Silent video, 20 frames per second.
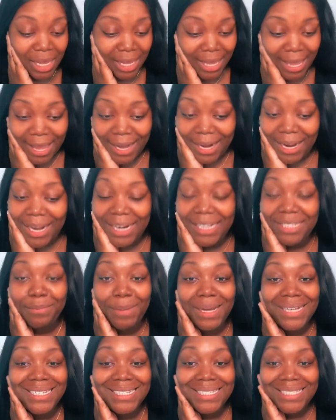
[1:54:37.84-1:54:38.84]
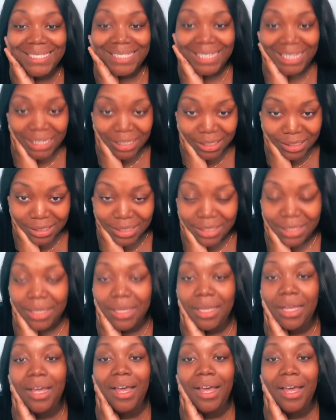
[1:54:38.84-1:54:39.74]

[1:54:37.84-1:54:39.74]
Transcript: Again, it is my distinct